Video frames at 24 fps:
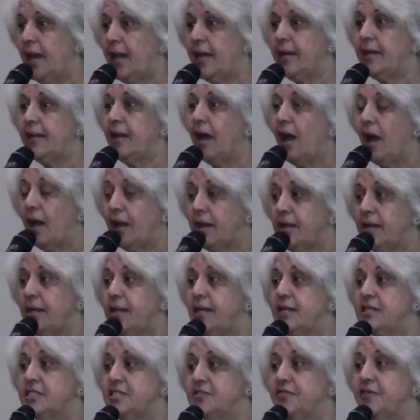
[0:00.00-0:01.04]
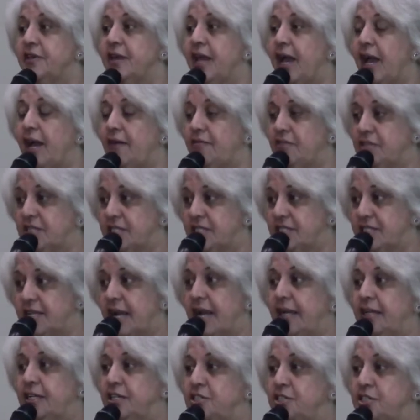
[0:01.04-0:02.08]
And unless we have a
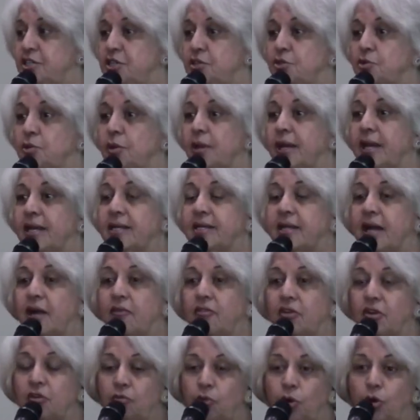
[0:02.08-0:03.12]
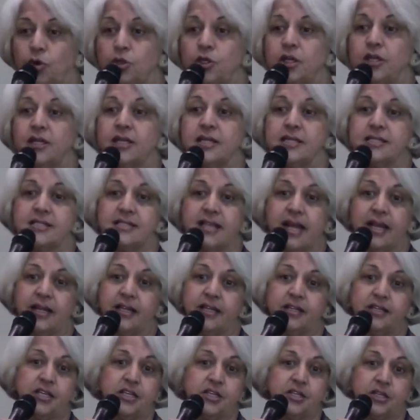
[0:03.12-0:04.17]
strategy to get our Water and
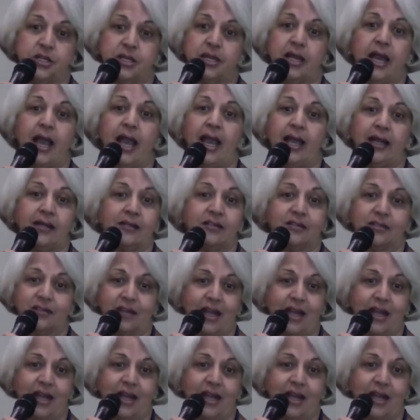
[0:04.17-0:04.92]
Sanitation Act